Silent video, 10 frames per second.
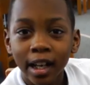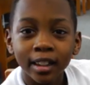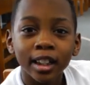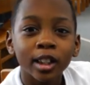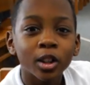
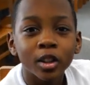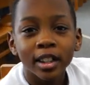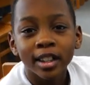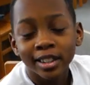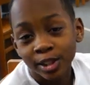I like
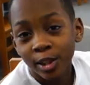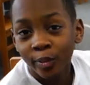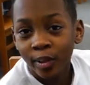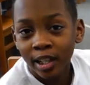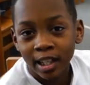coding because it's
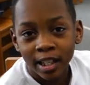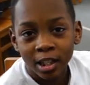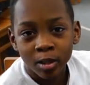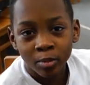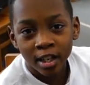fun and
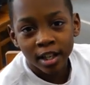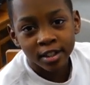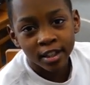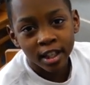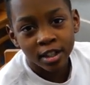it can be
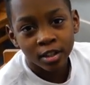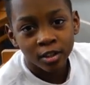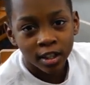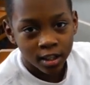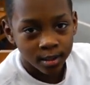
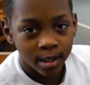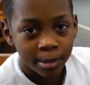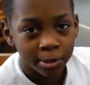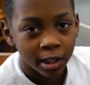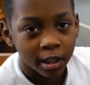educational at the
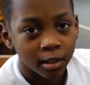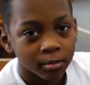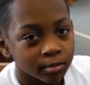same time.